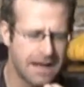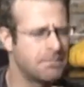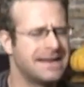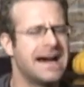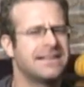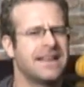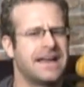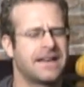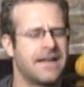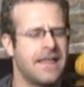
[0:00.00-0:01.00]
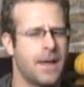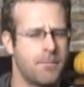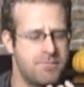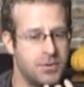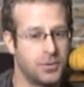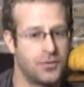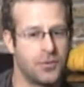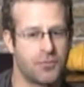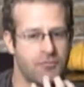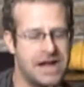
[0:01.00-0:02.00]
but not like
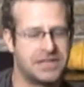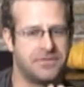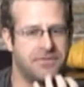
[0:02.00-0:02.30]
beautiful, rich,